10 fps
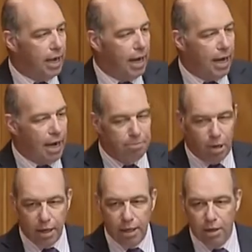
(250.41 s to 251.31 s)
uh, a
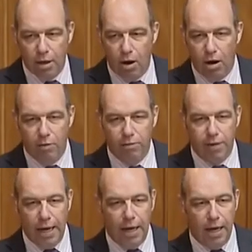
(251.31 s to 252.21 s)
body
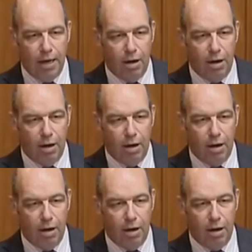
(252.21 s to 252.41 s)
of, uh,